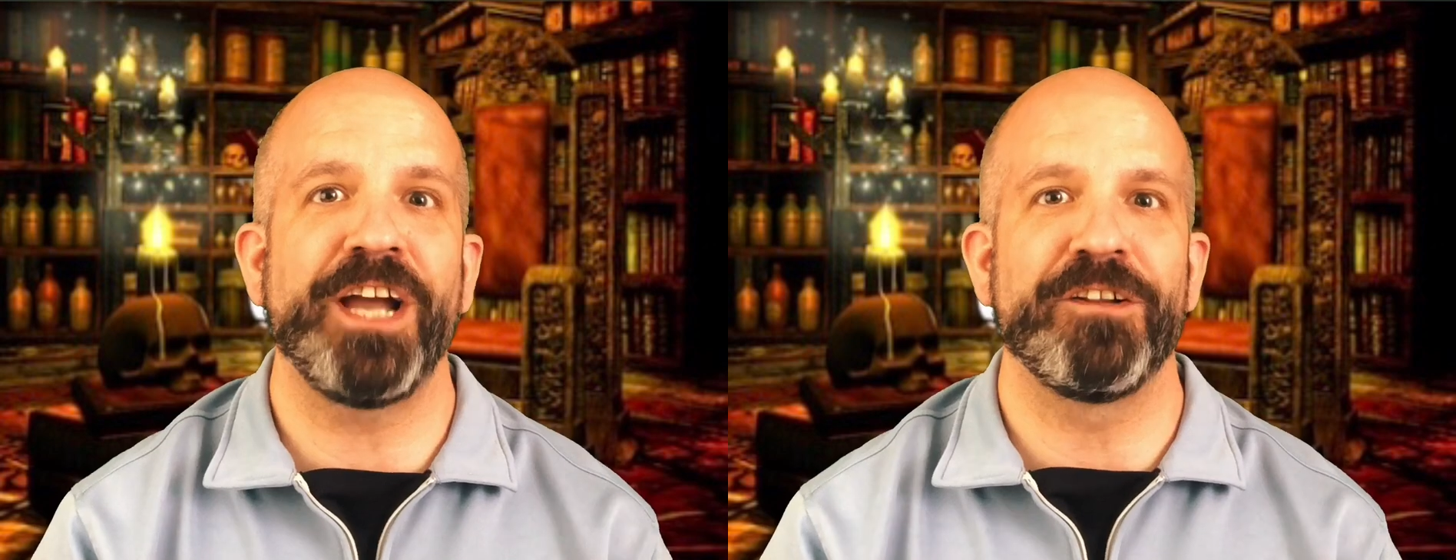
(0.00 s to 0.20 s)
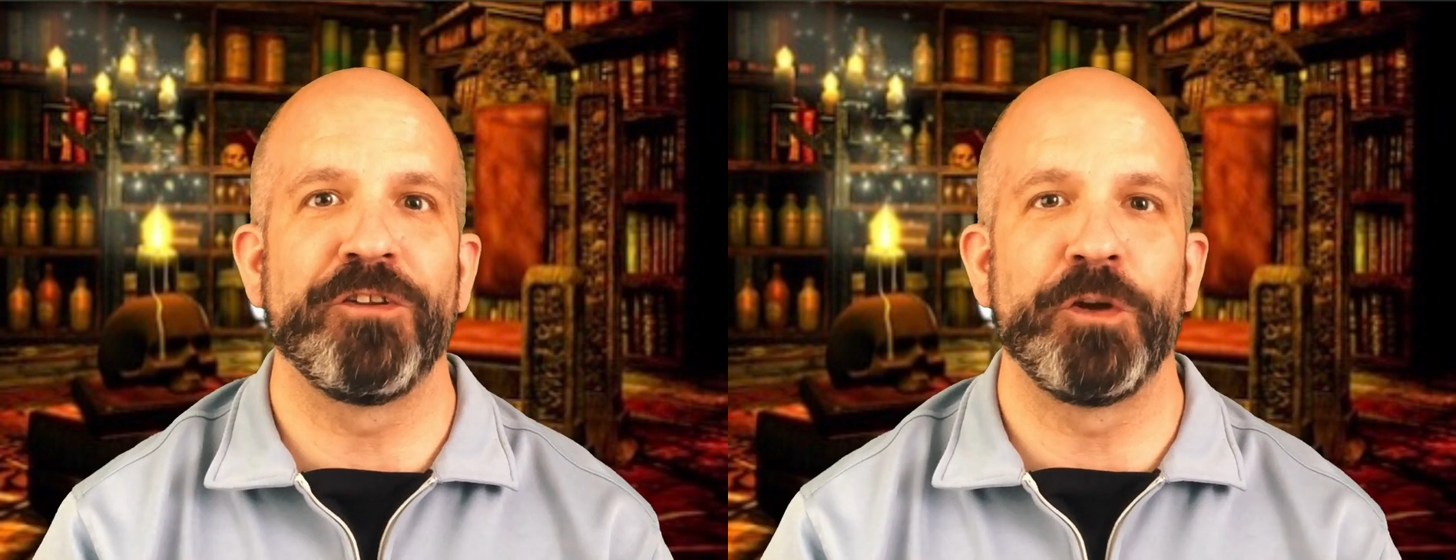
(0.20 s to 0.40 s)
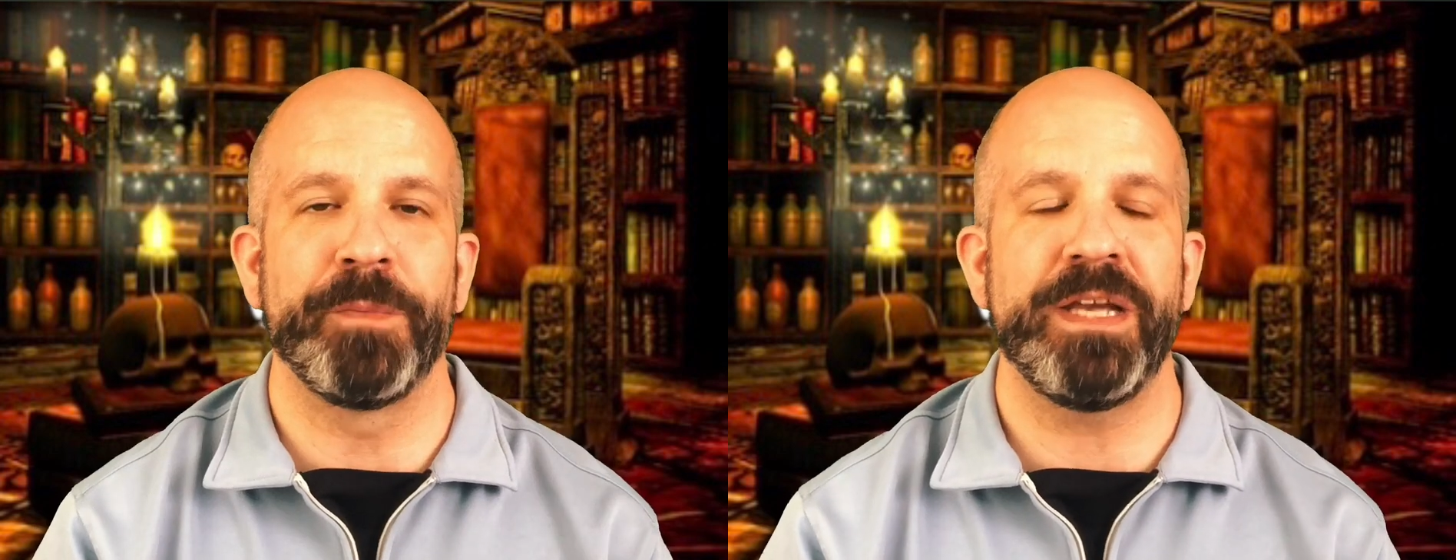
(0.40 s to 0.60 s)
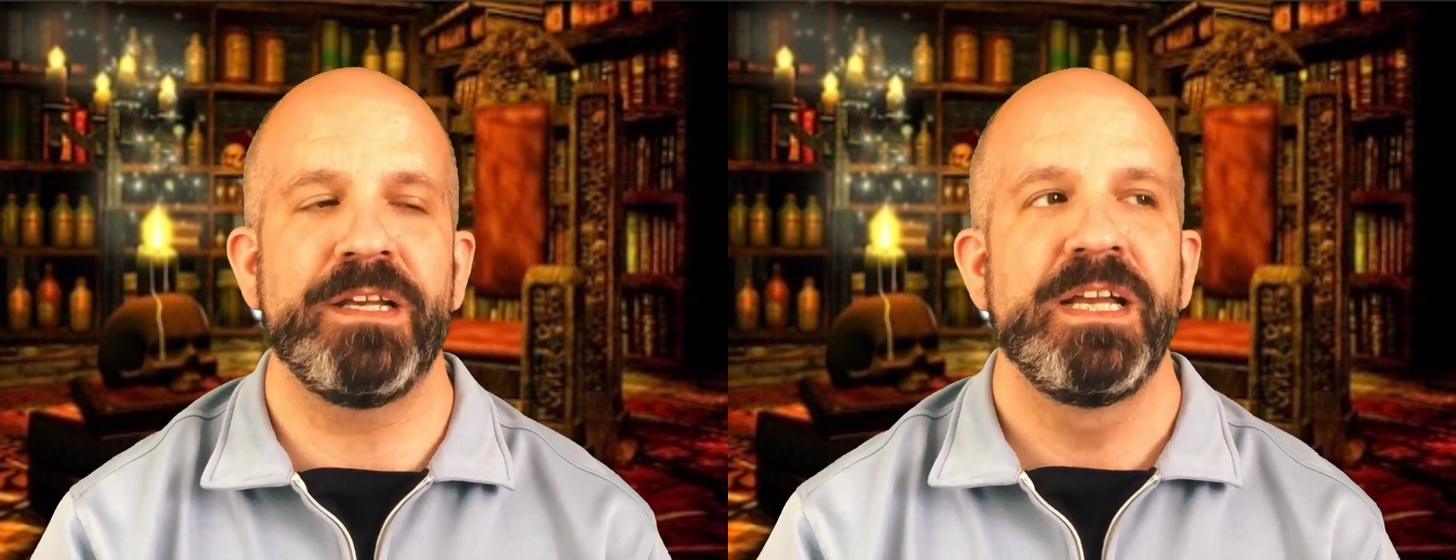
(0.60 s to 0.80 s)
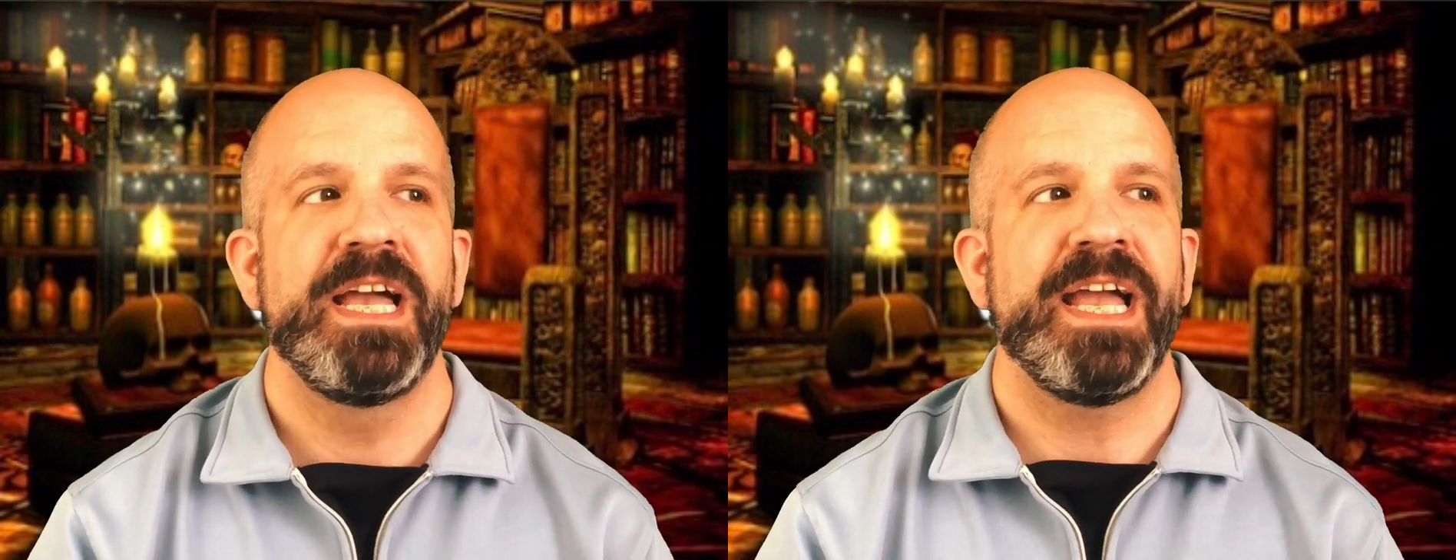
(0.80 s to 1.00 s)
a little
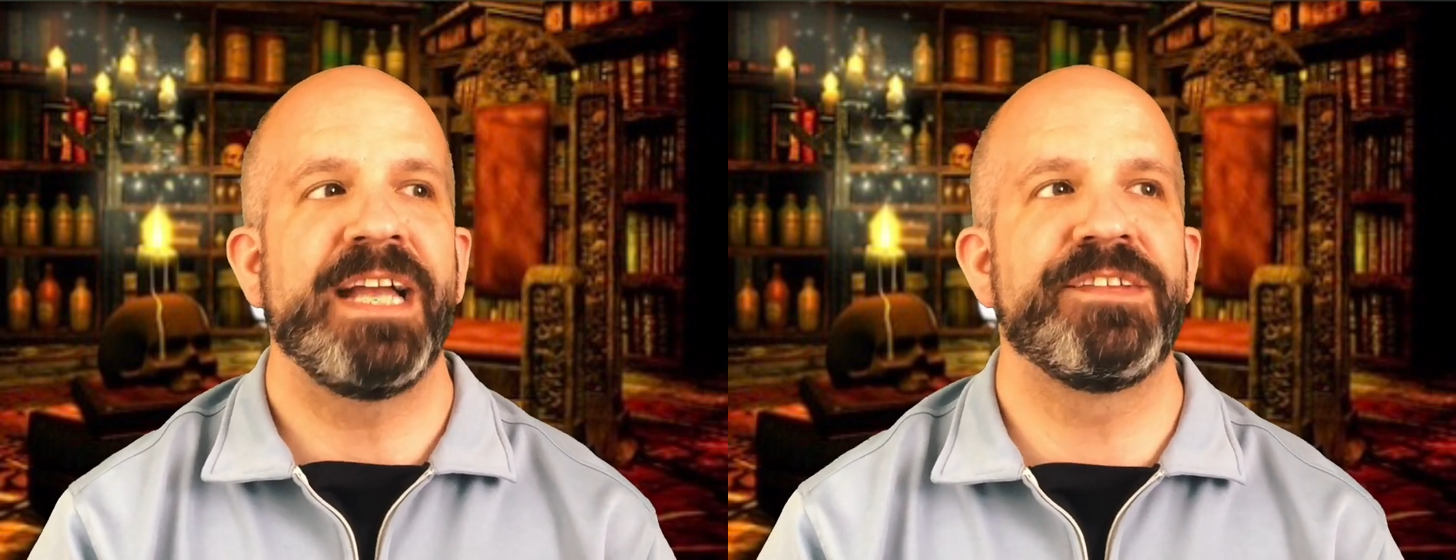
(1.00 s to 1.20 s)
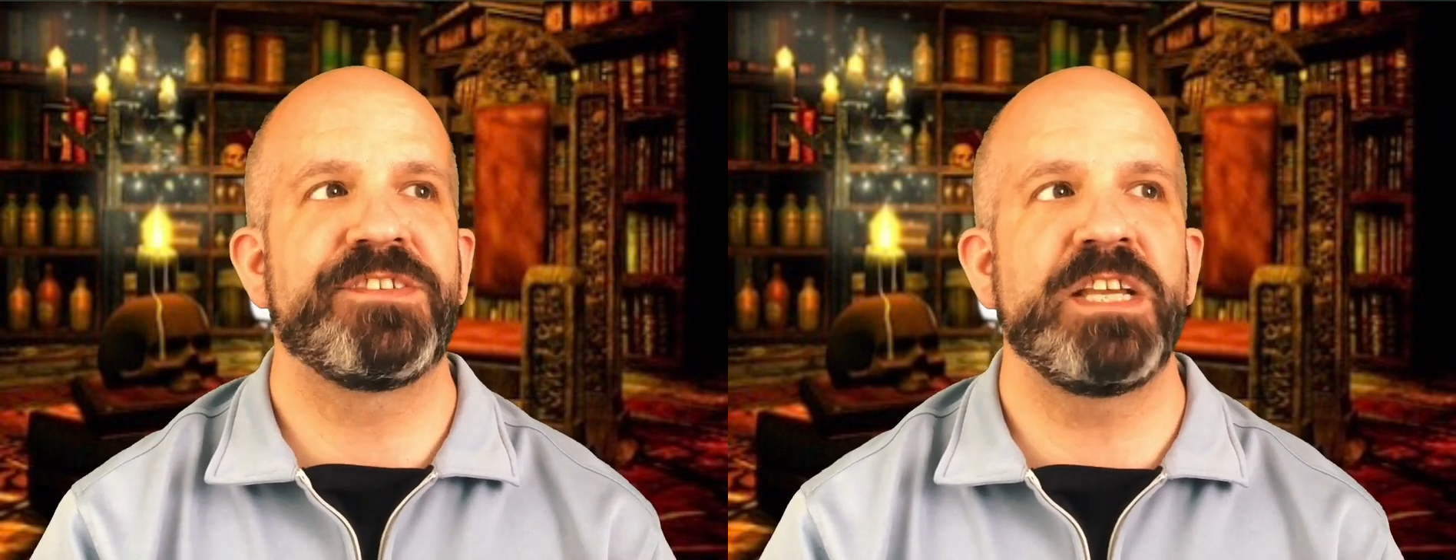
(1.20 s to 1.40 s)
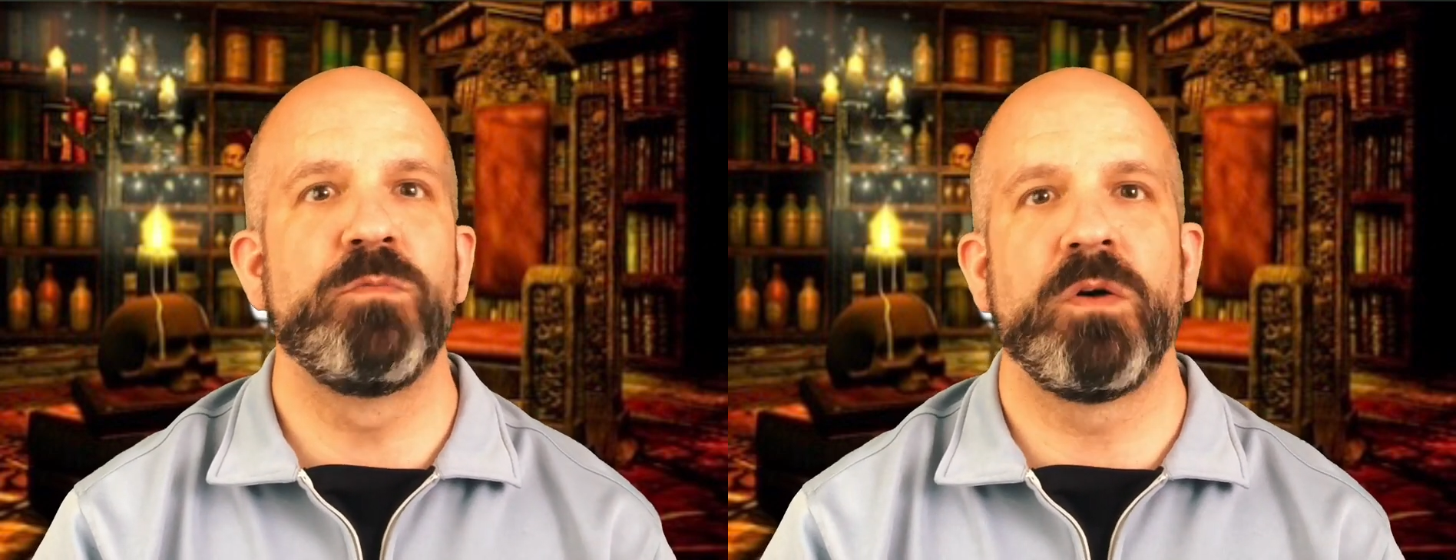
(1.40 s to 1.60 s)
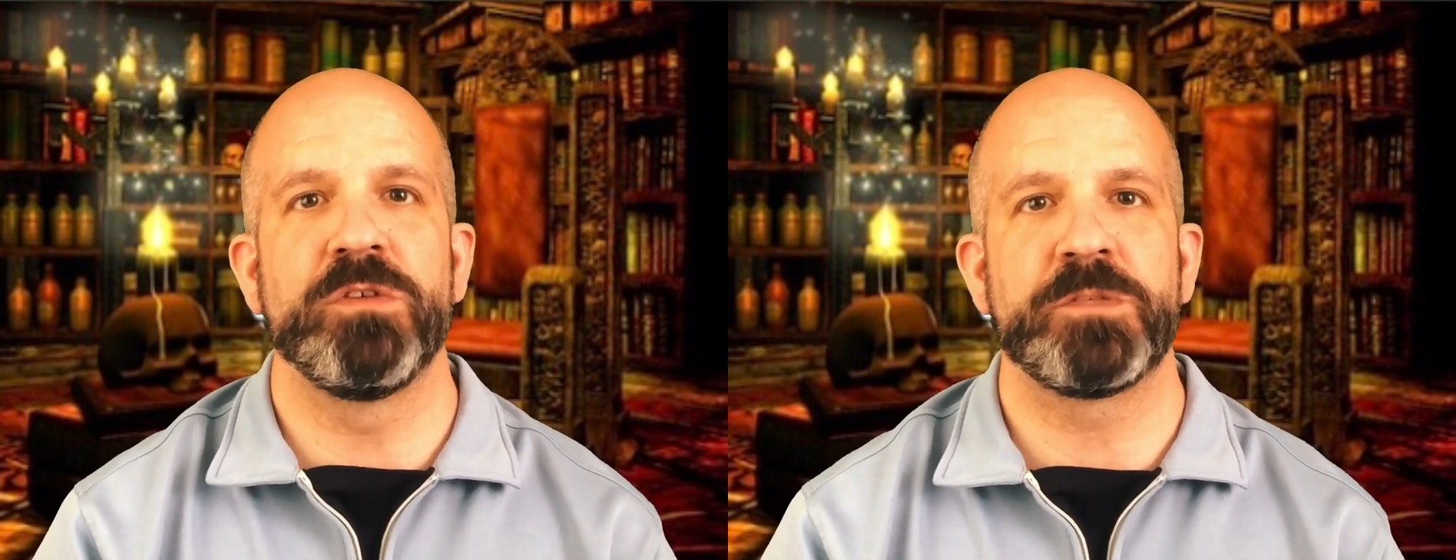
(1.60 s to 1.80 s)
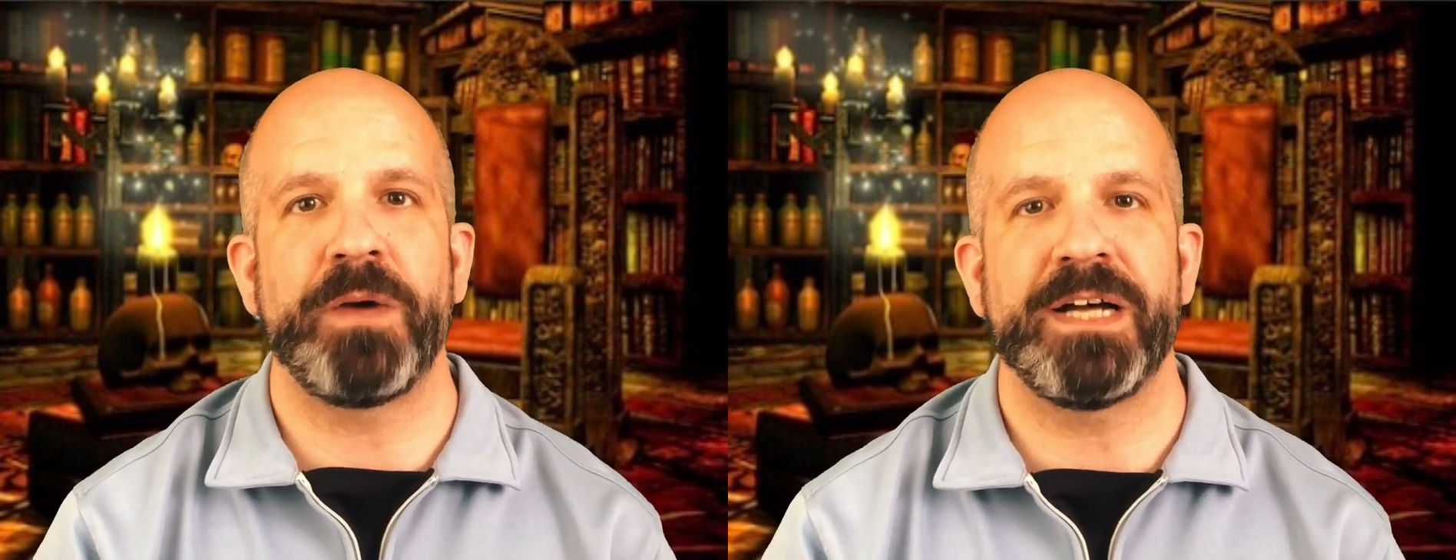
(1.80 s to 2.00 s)
bit and see what
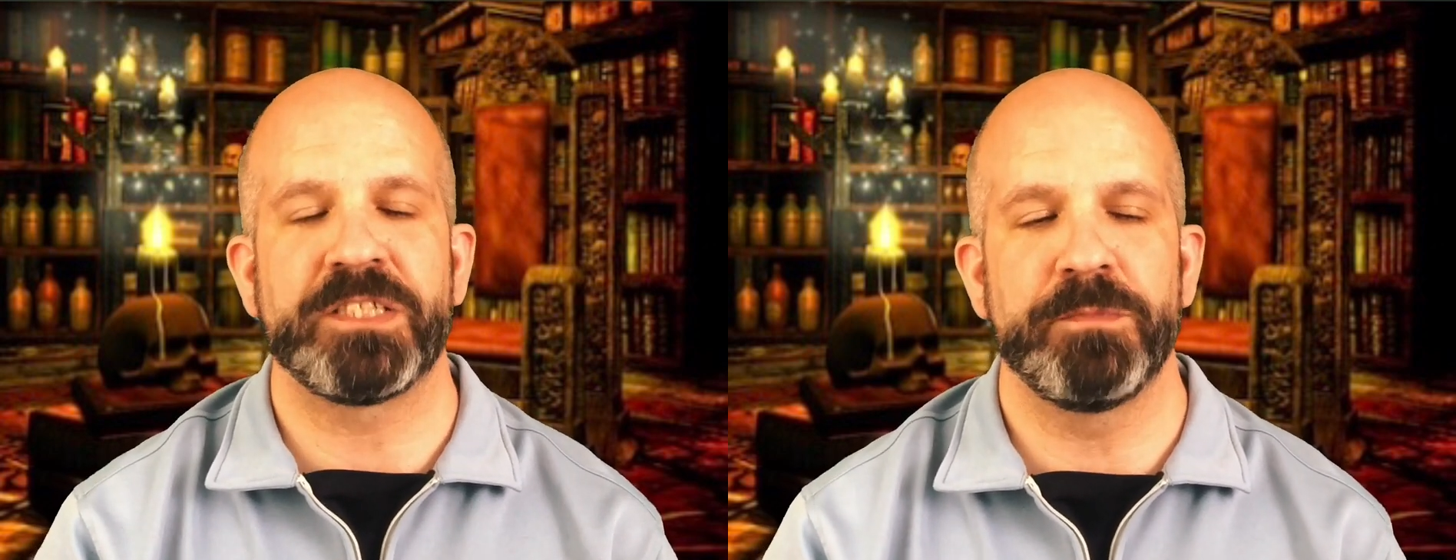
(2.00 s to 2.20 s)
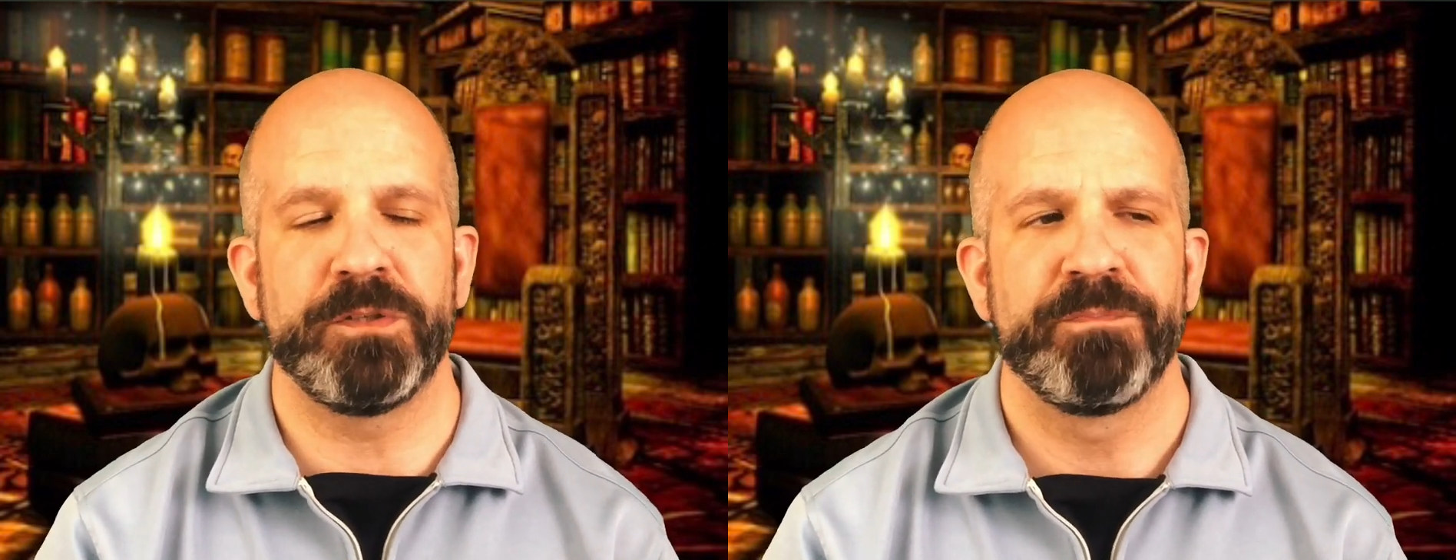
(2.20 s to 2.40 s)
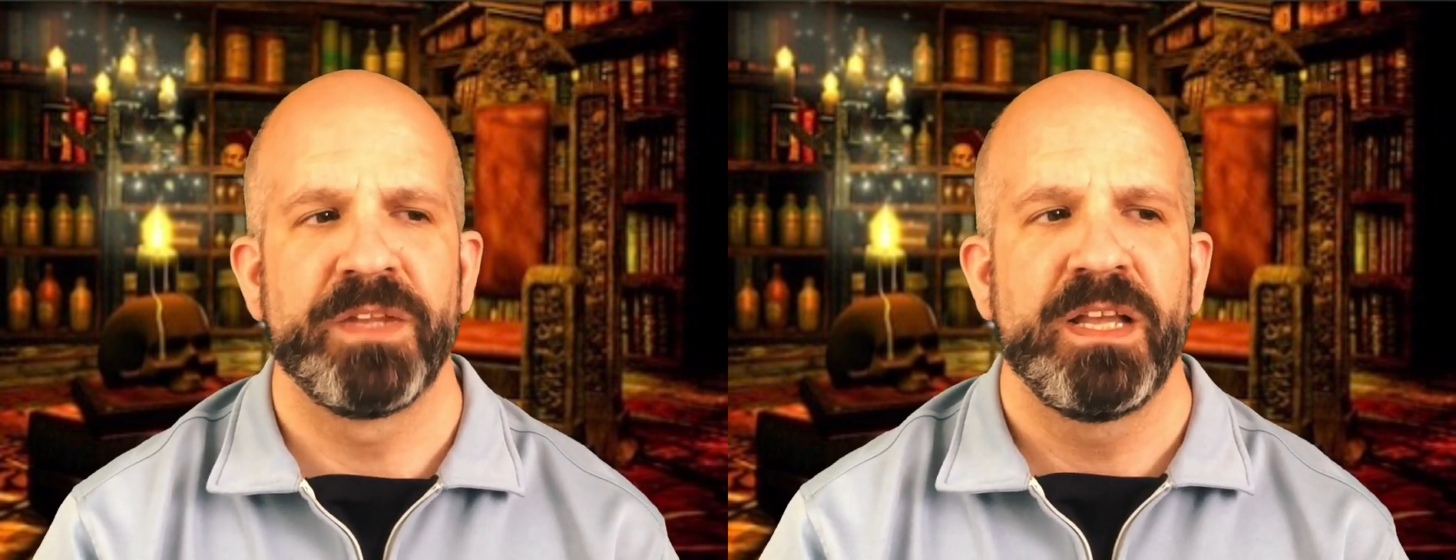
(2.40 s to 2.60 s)
was possible.